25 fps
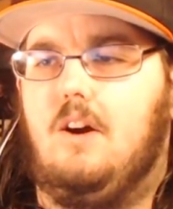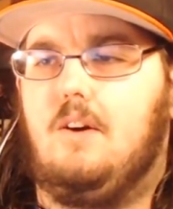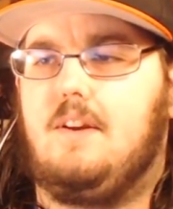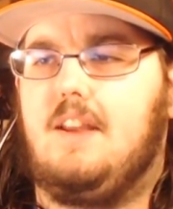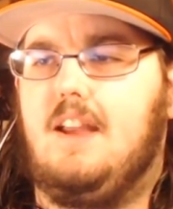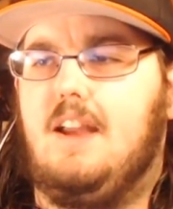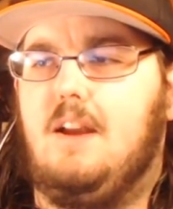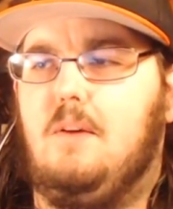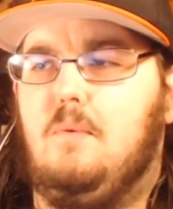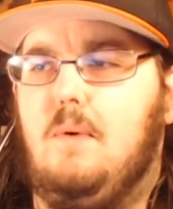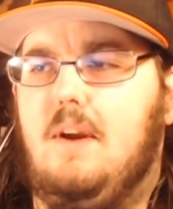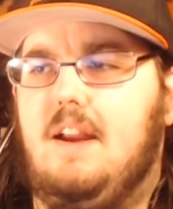
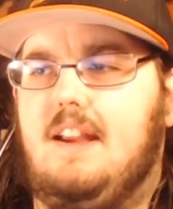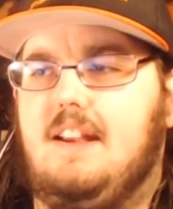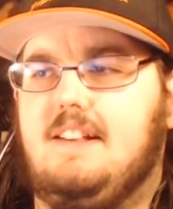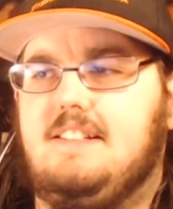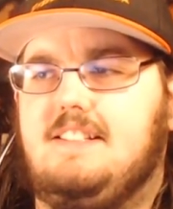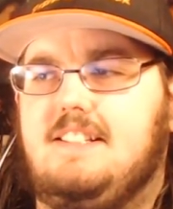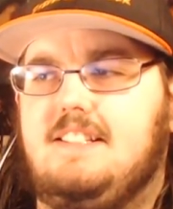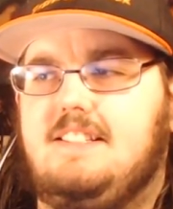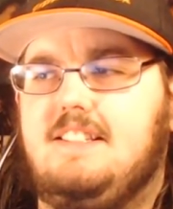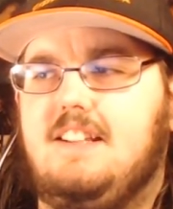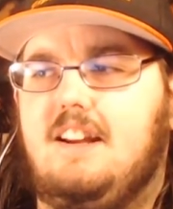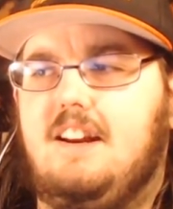okay, wait,
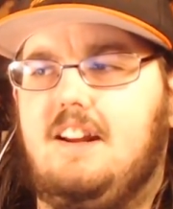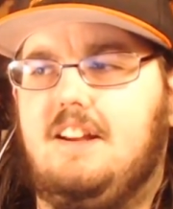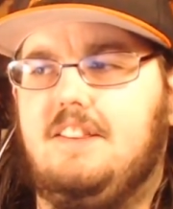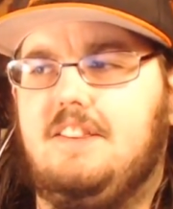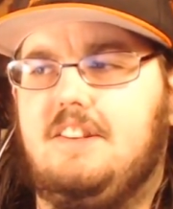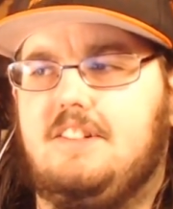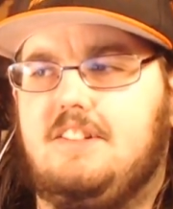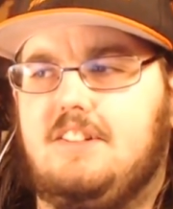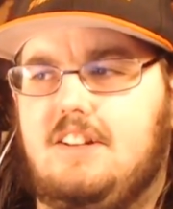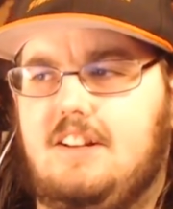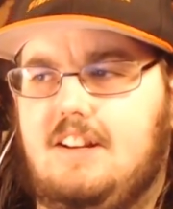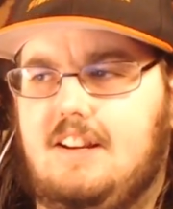is this not
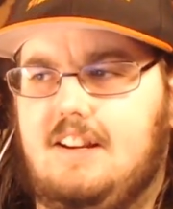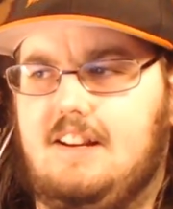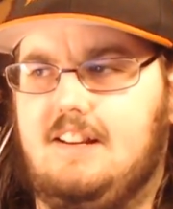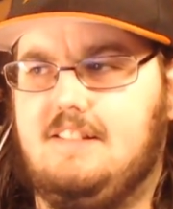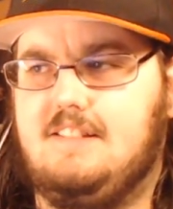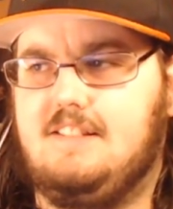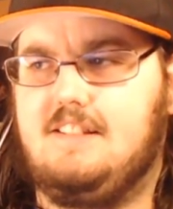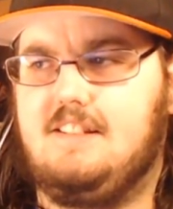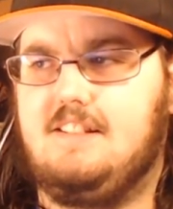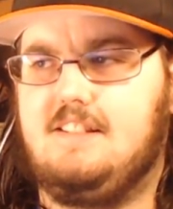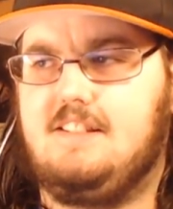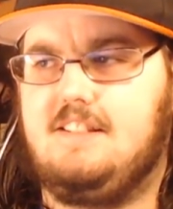on the
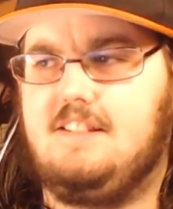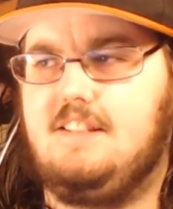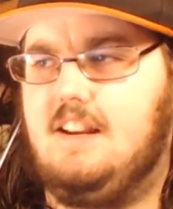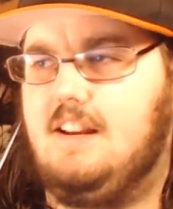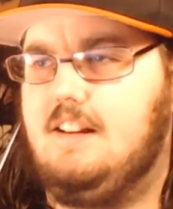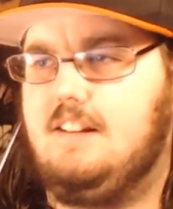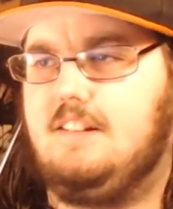is this